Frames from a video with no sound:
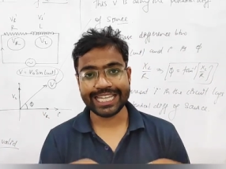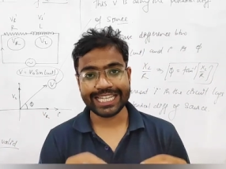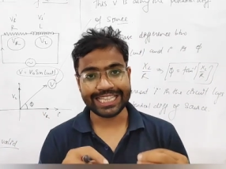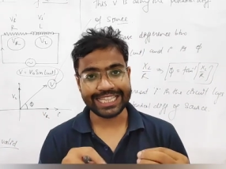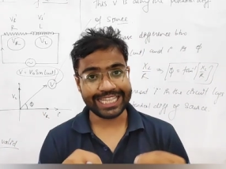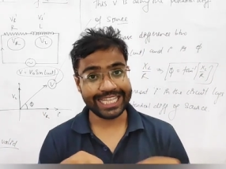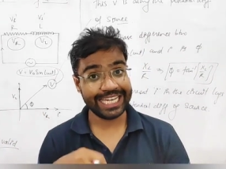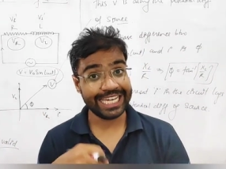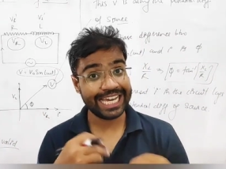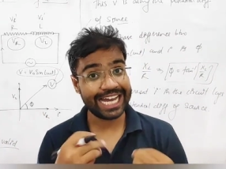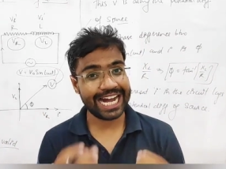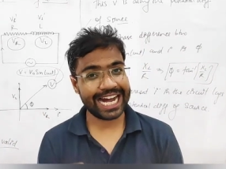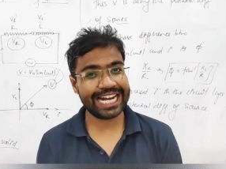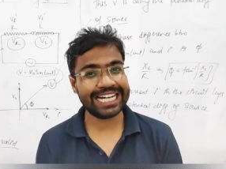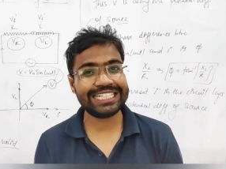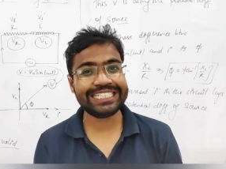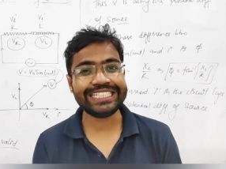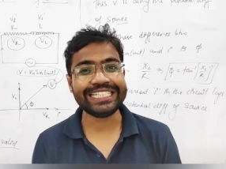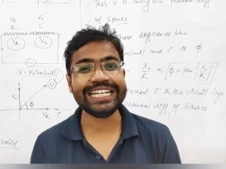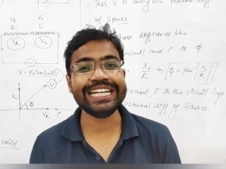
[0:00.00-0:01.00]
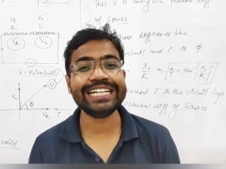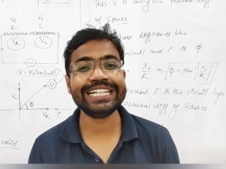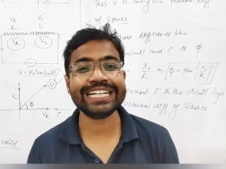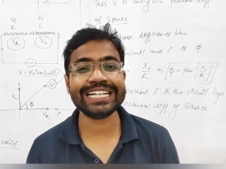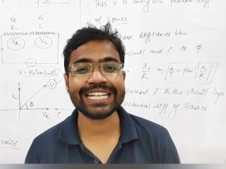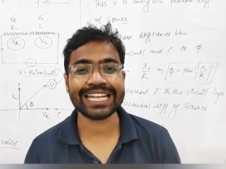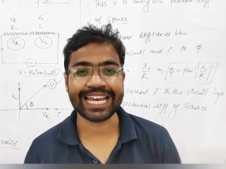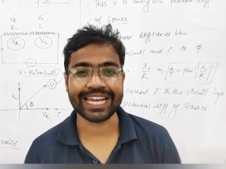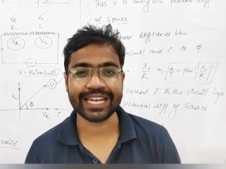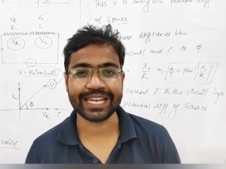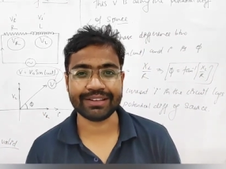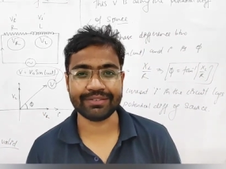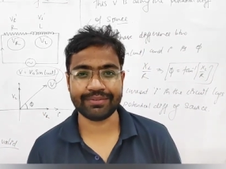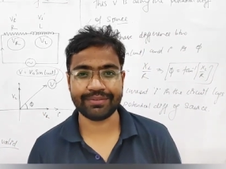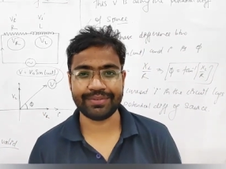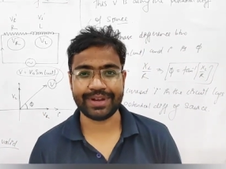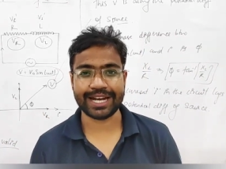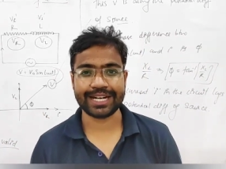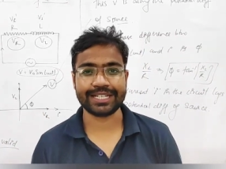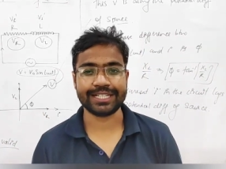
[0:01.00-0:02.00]
they are treated like
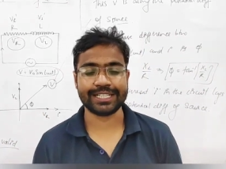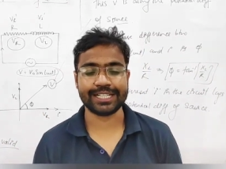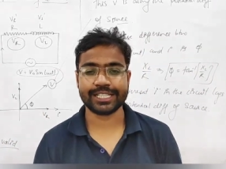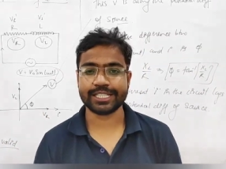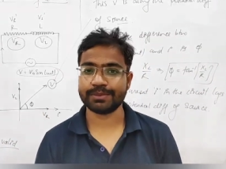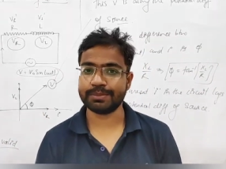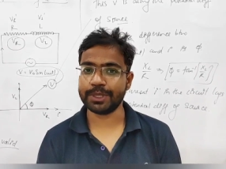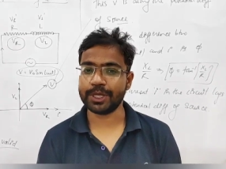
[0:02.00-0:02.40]
vectors,